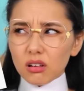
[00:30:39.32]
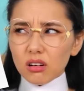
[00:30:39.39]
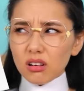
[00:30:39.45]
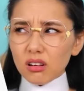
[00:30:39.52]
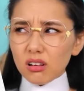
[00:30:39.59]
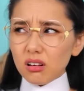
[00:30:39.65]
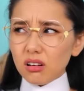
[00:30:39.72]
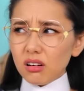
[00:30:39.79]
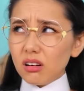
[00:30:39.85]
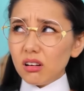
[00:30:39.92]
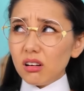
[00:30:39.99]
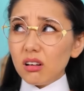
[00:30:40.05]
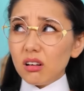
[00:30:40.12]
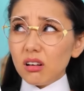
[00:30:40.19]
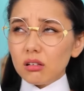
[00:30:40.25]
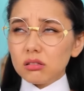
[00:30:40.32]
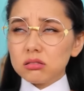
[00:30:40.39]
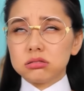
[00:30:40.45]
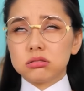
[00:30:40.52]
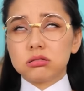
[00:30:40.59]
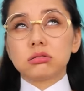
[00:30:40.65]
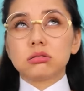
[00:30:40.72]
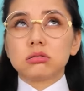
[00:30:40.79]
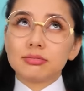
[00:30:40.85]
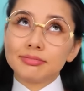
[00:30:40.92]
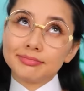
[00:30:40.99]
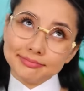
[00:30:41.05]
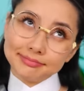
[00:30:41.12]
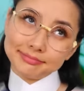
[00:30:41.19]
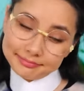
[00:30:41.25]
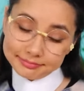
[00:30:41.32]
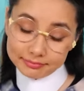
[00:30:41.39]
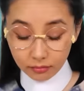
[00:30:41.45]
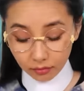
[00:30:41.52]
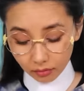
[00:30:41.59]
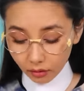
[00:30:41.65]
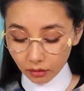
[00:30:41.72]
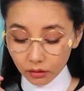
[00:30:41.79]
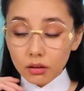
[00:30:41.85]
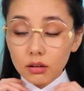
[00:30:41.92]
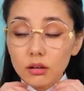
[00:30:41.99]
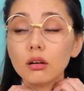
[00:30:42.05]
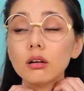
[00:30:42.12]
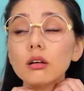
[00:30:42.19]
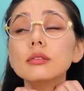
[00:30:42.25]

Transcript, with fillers: Oh. I forgot about that. I guess I'll